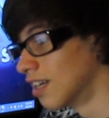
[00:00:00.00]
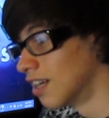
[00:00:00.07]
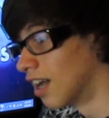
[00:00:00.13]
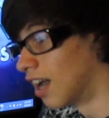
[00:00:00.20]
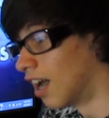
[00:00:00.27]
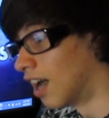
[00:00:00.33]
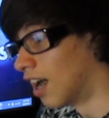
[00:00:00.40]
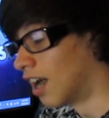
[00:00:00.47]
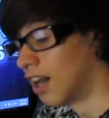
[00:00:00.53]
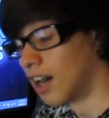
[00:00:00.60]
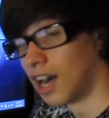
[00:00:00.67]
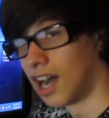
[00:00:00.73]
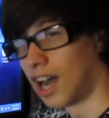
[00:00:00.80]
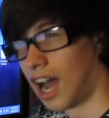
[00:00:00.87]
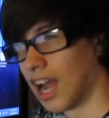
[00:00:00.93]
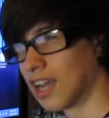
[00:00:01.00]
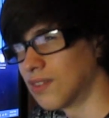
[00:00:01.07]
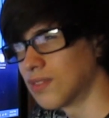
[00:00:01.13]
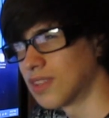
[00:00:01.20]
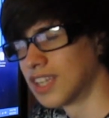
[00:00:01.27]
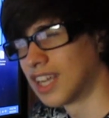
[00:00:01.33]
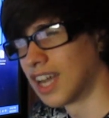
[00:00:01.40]
I
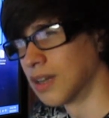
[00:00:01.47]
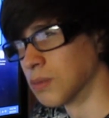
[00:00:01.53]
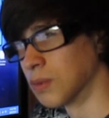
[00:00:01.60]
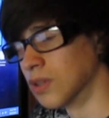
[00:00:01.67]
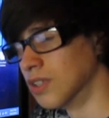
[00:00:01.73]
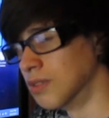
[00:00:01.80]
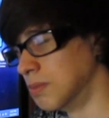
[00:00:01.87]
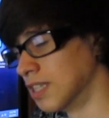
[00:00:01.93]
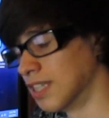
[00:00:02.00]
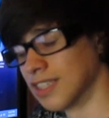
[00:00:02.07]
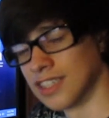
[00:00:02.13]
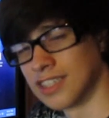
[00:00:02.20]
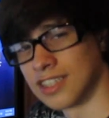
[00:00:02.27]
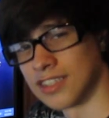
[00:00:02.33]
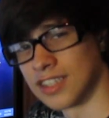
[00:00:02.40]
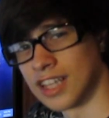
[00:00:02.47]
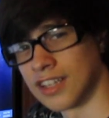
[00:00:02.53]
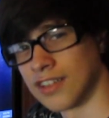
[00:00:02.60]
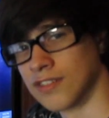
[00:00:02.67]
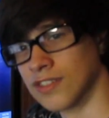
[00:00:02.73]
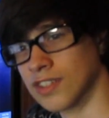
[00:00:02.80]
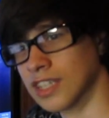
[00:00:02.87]
don't think I would because this is
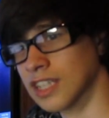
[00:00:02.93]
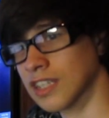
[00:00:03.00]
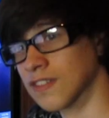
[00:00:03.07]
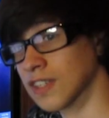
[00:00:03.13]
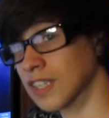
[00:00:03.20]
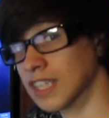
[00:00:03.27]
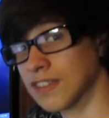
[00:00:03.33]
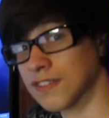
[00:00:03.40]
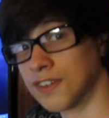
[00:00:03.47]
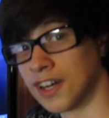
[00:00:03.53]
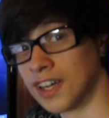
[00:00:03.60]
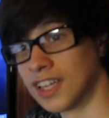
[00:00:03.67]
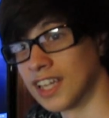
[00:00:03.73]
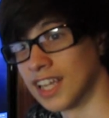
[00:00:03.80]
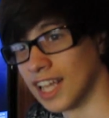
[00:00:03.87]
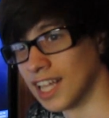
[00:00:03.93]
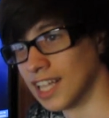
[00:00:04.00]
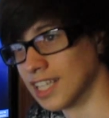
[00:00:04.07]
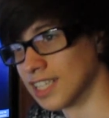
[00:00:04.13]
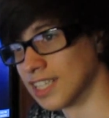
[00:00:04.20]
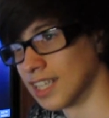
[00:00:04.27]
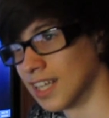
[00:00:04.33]
like really, really fun
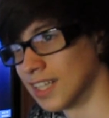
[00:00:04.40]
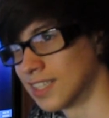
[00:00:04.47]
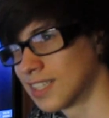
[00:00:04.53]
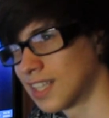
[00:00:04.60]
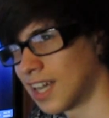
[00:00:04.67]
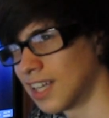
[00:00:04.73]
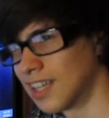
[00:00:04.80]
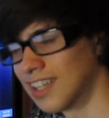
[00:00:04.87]
and it's